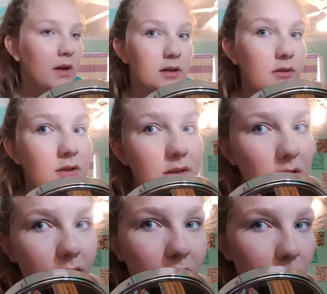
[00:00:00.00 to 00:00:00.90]
I don't just
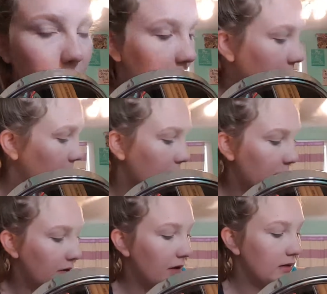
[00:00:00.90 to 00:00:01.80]
leave it look like
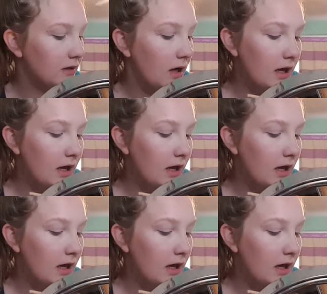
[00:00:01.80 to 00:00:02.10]
caterpillar hairs.